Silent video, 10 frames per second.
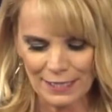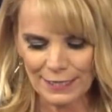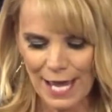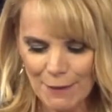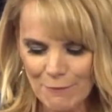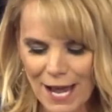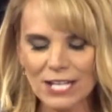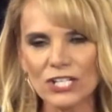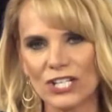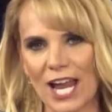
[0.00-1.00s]
let
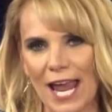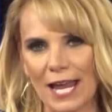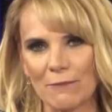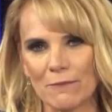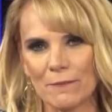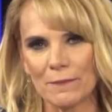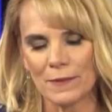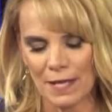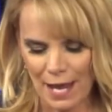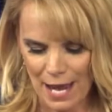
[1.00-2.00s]
my shame
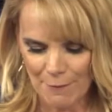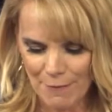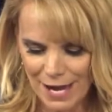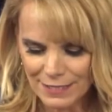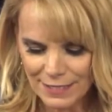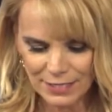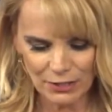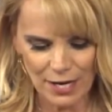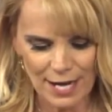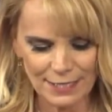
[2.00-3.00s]
and my
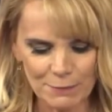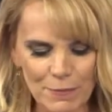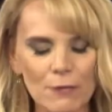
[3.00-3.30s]
disgrace